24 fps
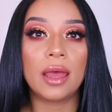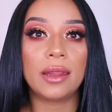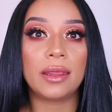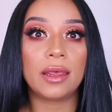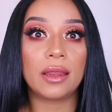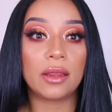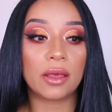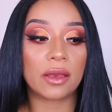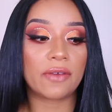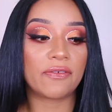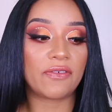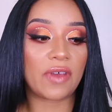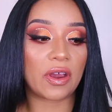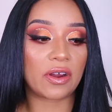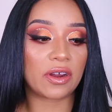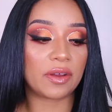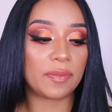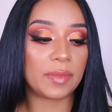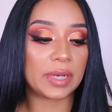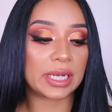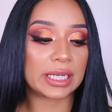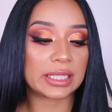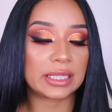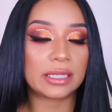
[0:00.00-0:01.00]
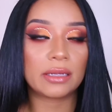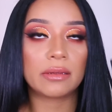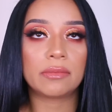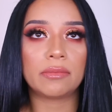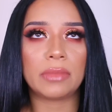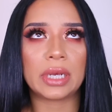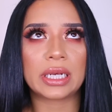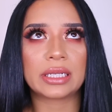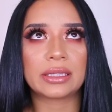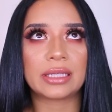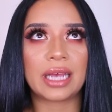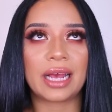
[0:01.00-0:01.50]
they look very me
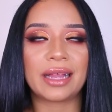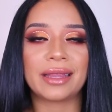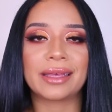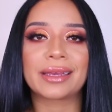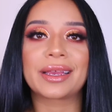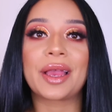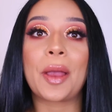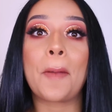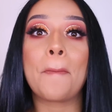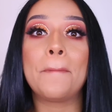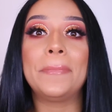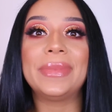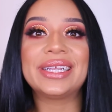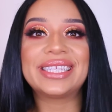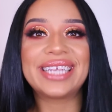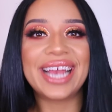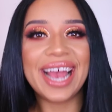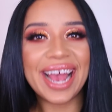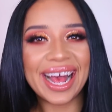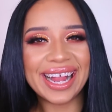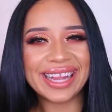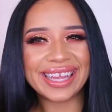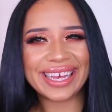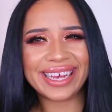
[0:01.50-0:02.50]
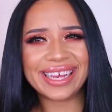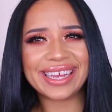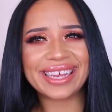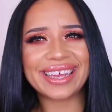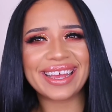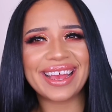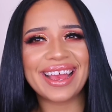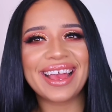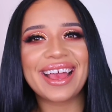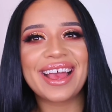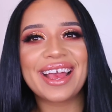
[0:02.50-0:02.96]
metallic. Metallic!